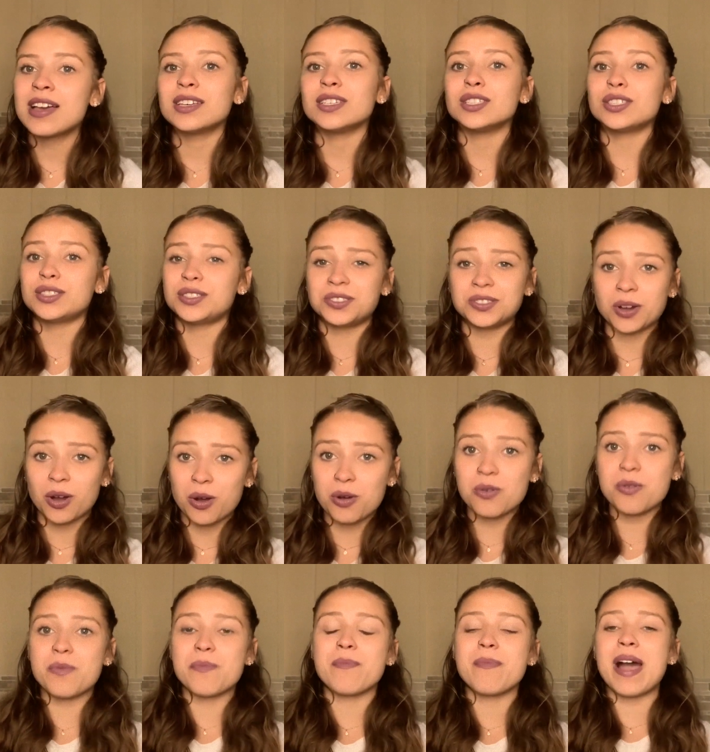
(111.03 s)

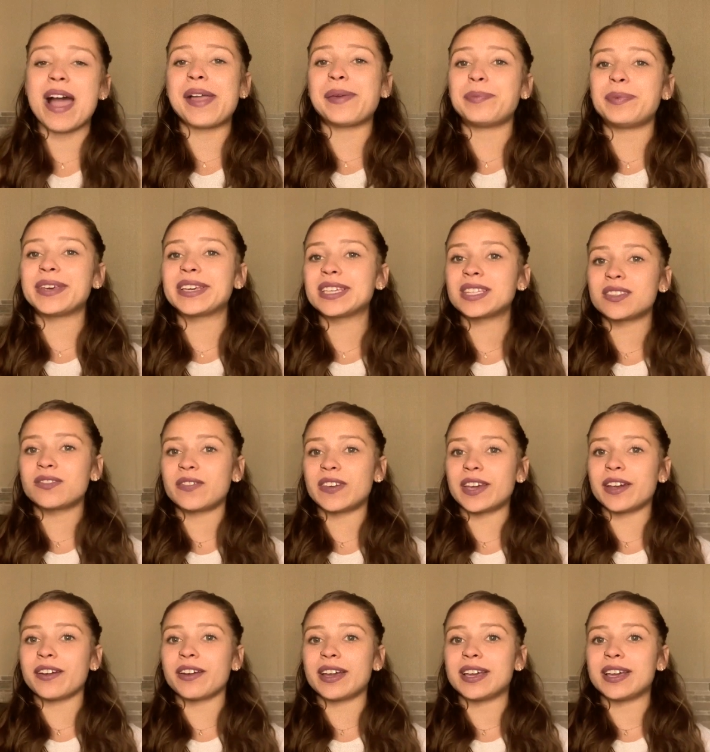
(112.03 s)
So my biggest fear